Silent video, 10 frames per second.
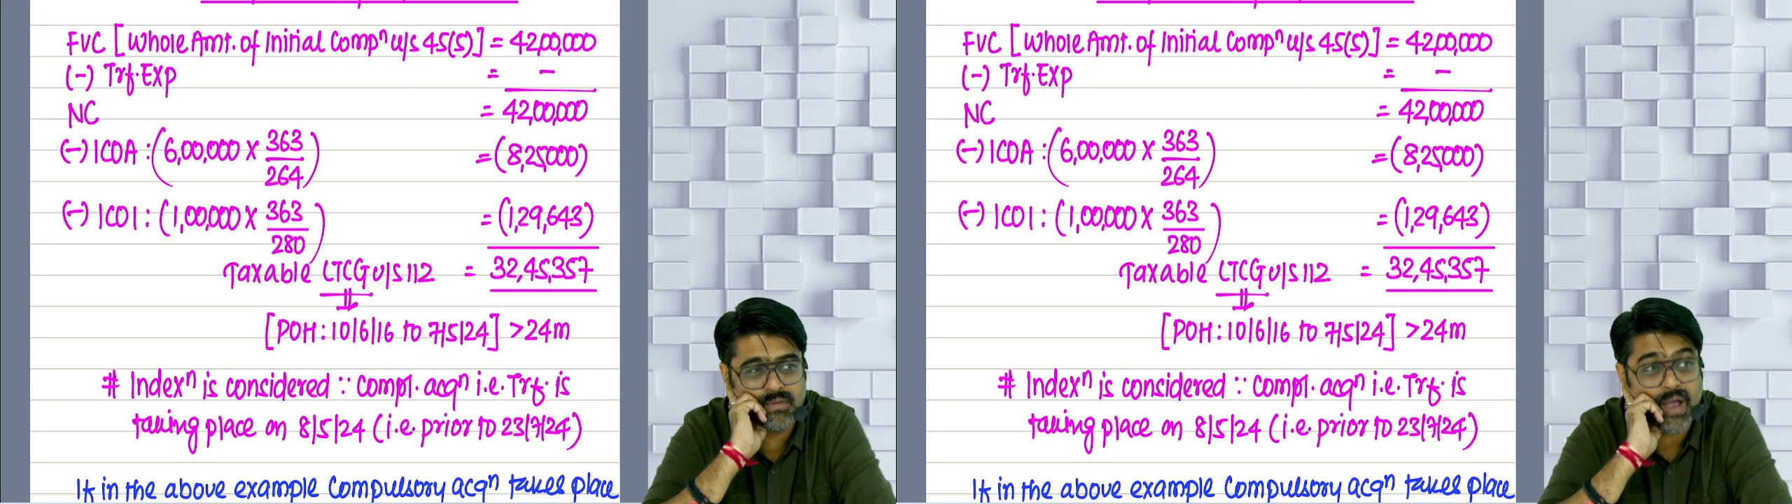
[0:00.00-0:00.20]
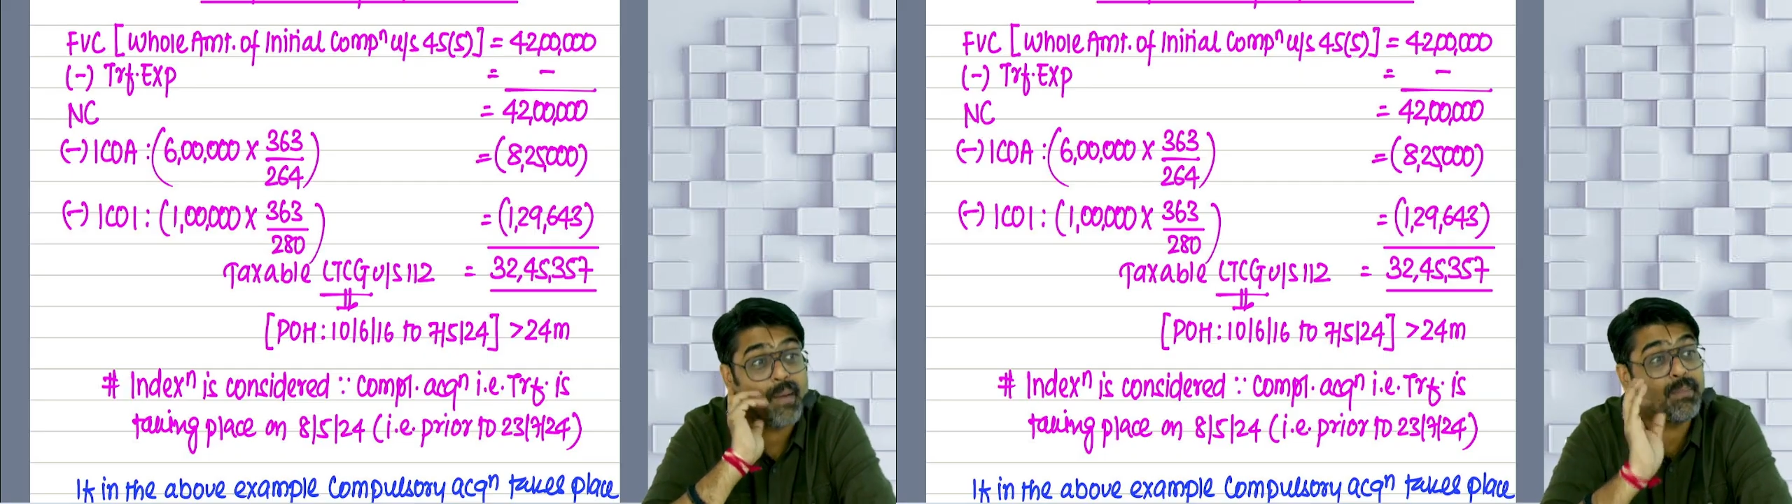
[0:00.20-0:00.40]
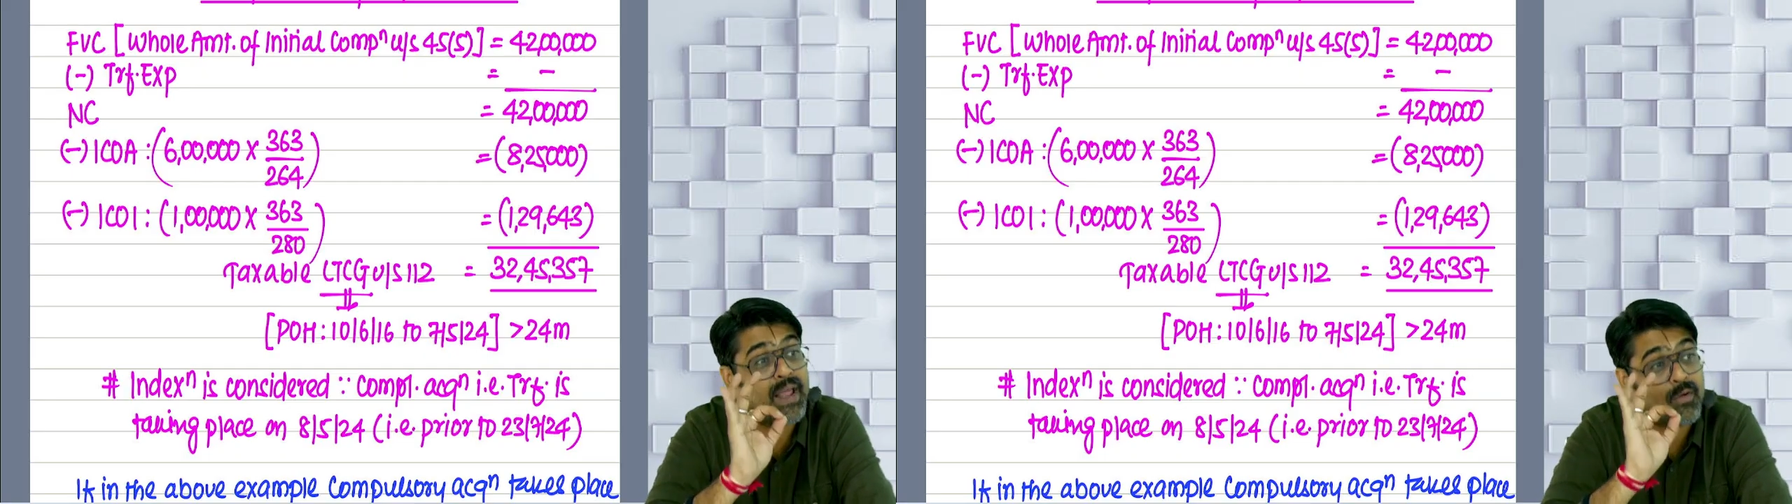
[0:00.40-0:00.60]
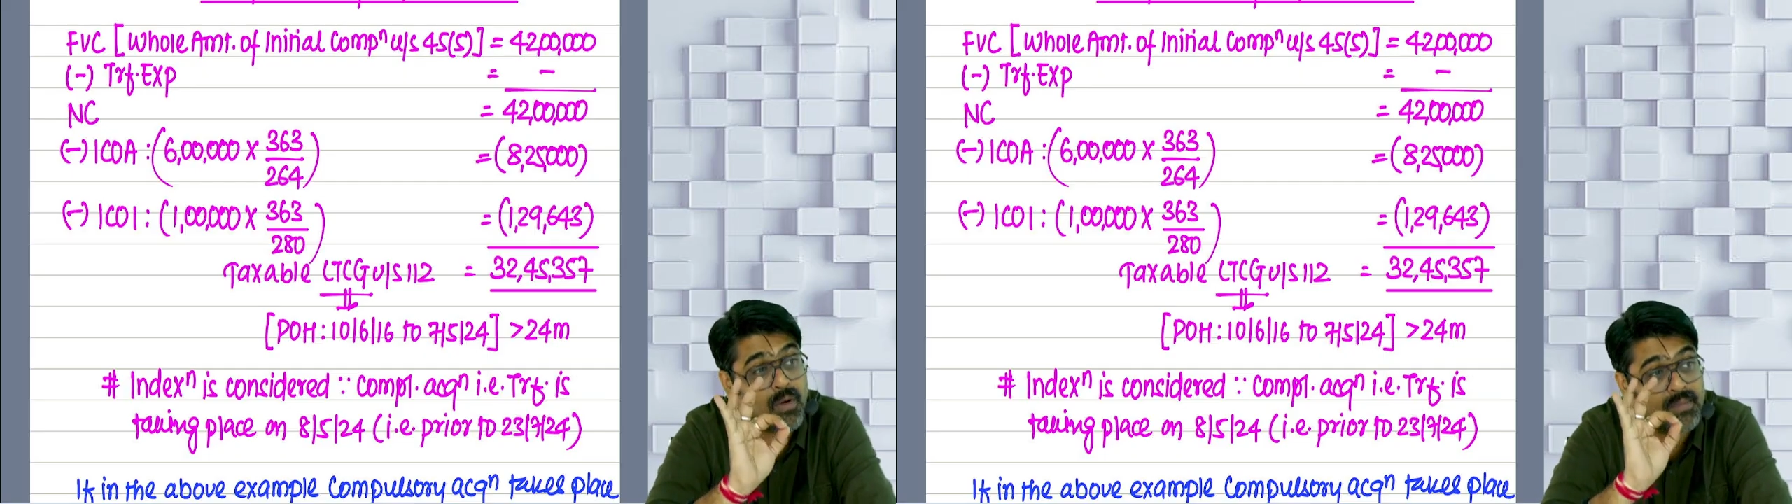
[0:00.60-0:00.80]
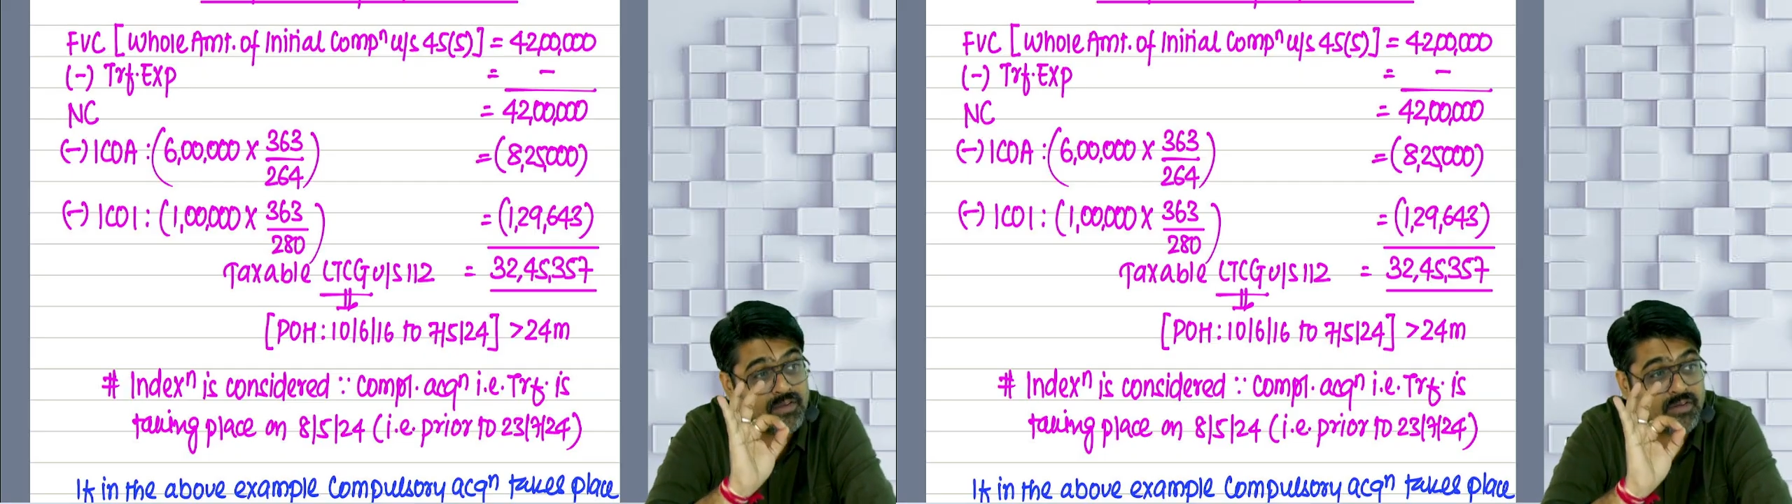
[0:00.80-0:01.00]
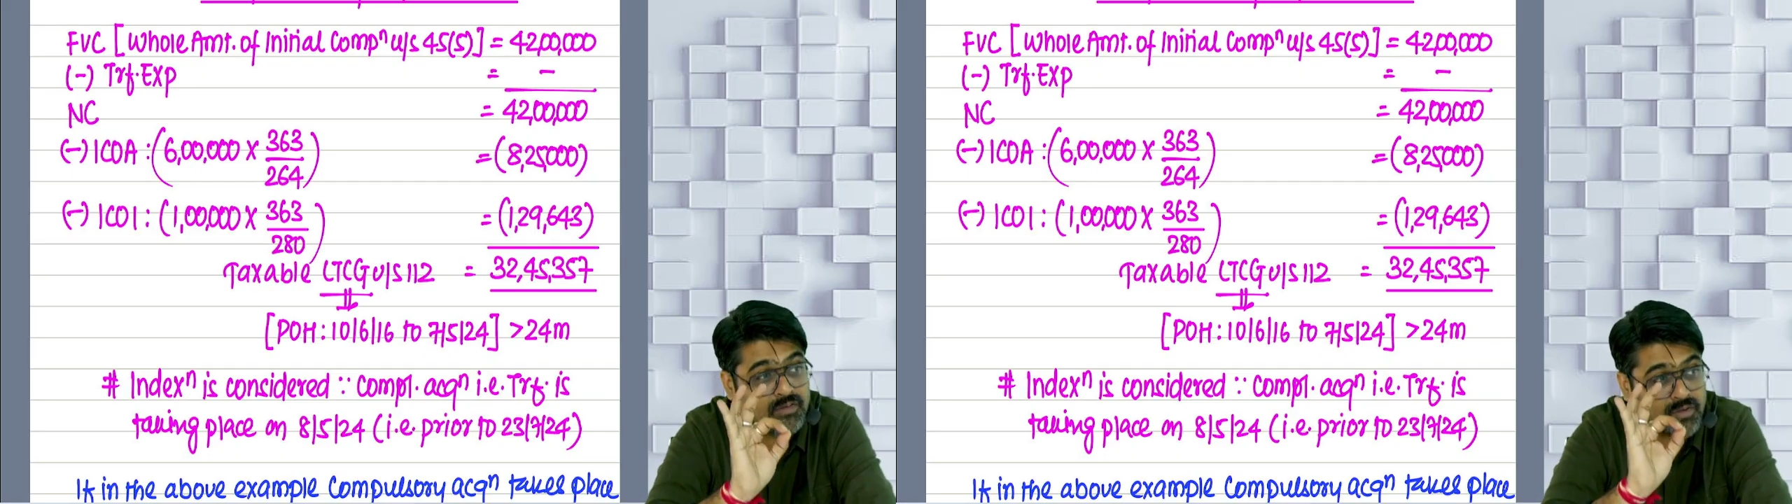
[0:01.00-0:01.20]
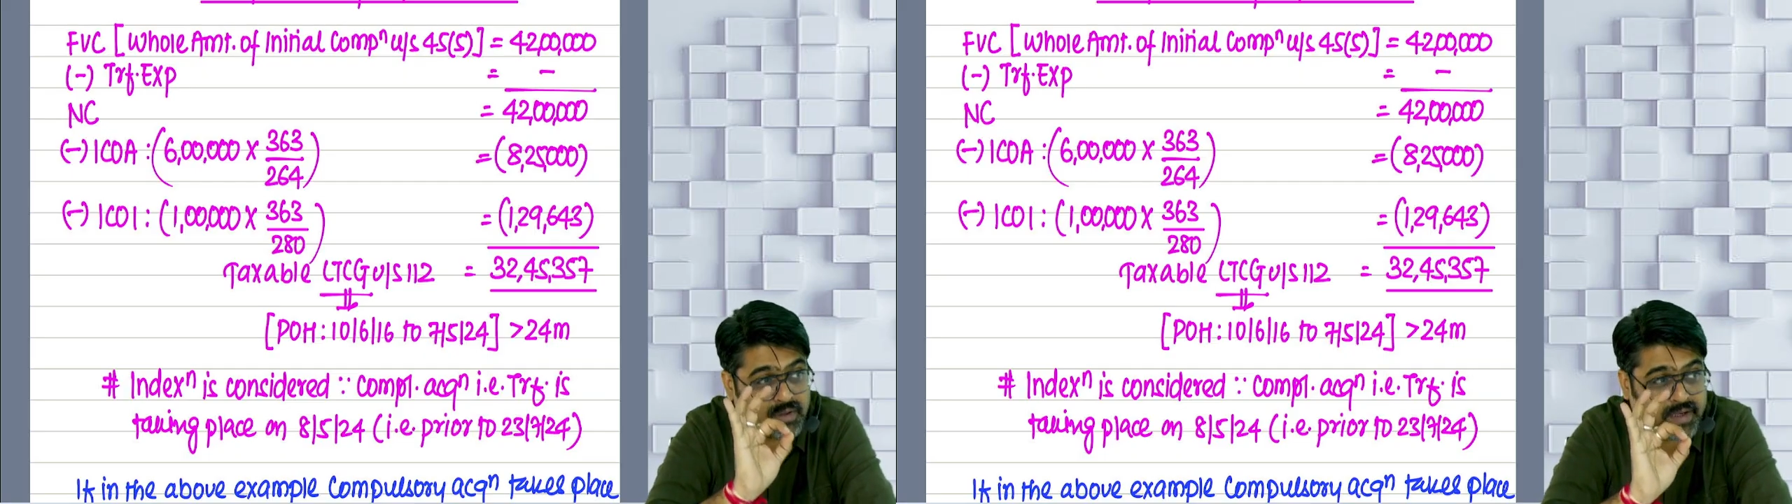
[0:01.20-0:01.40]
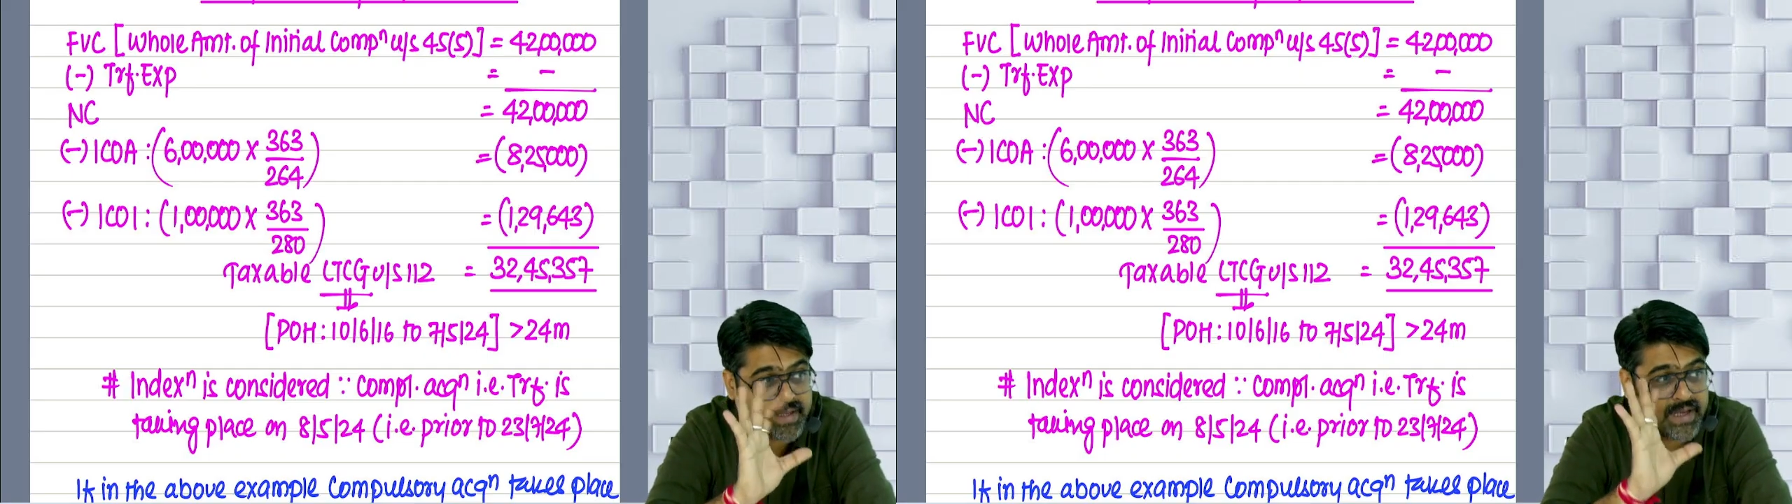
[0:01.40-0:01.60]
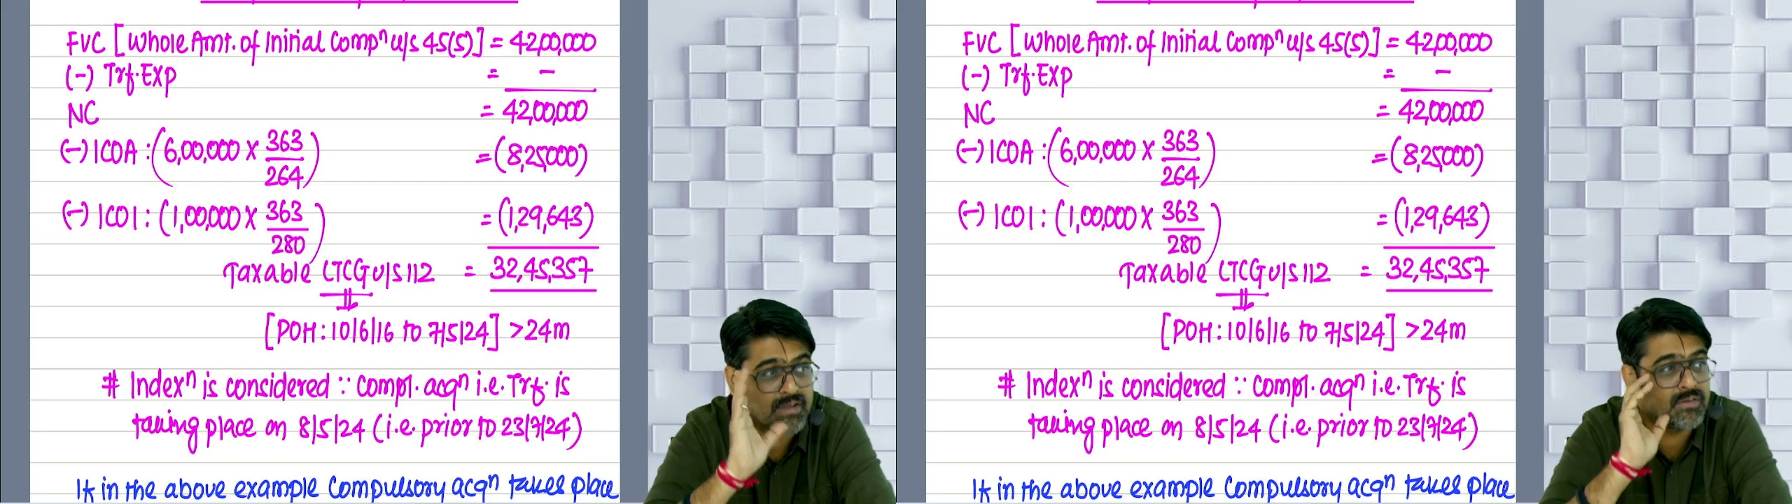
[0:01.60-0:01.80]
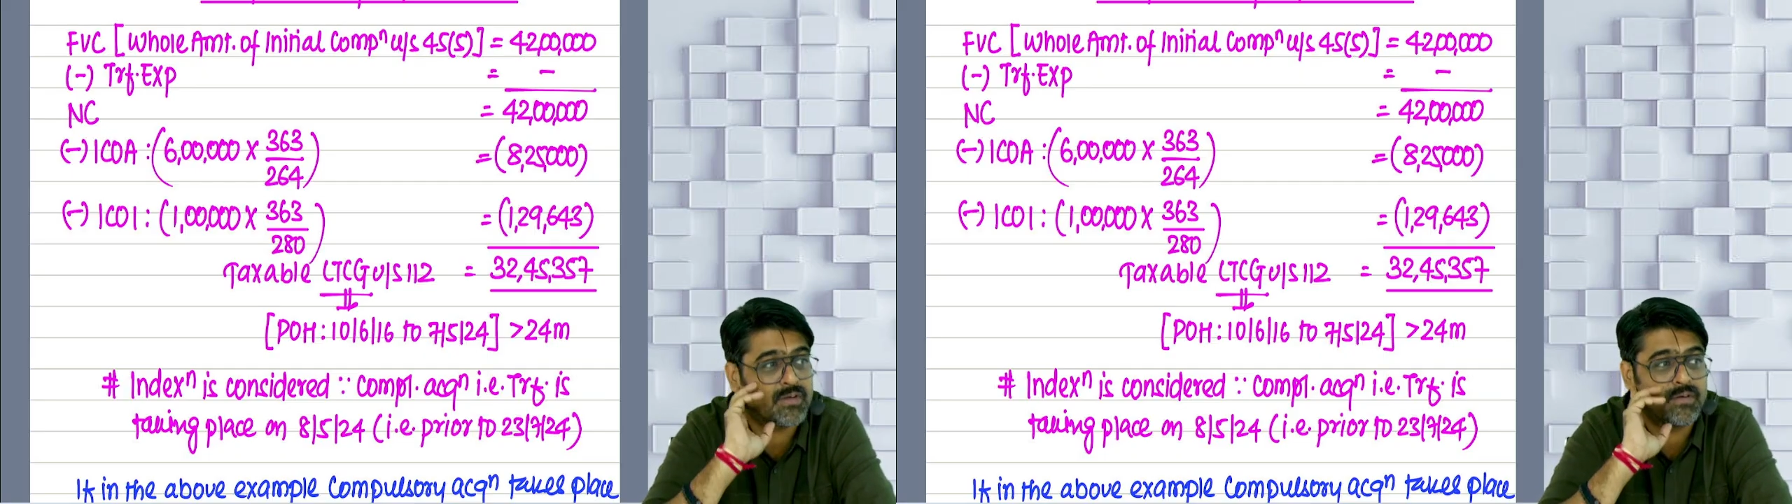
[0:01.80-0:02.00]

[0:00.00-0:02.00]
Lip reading: Apply common sense, you will get the answer.